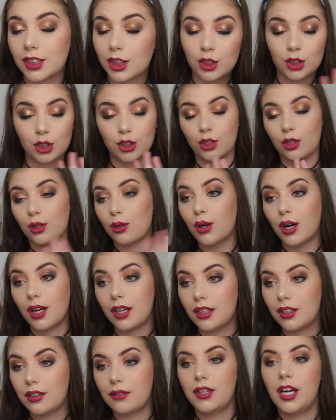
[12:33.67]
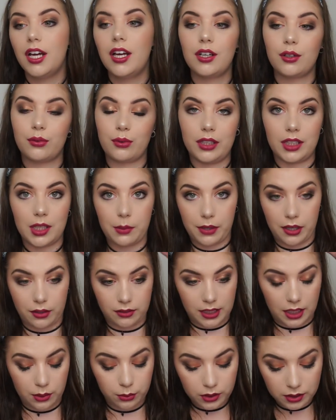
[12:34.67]
No olive green about
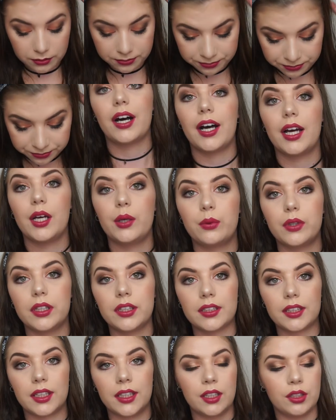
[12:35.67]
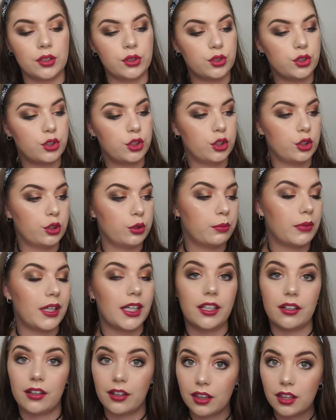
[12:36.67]
that one. I went into
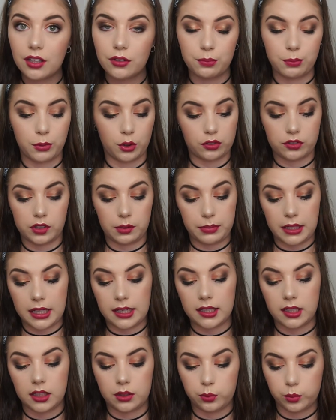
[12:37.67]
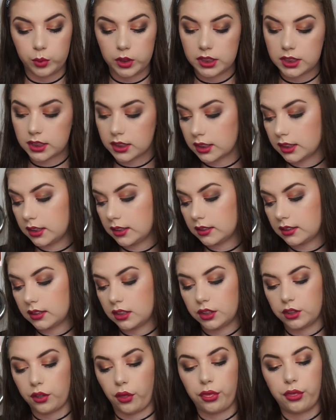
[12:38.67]
my other Morphe palette, which is
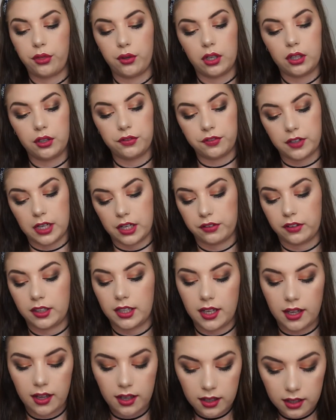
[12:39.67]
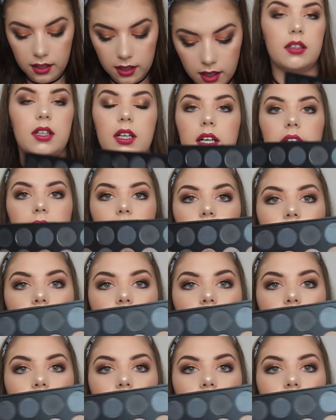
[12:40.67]
the 35K. I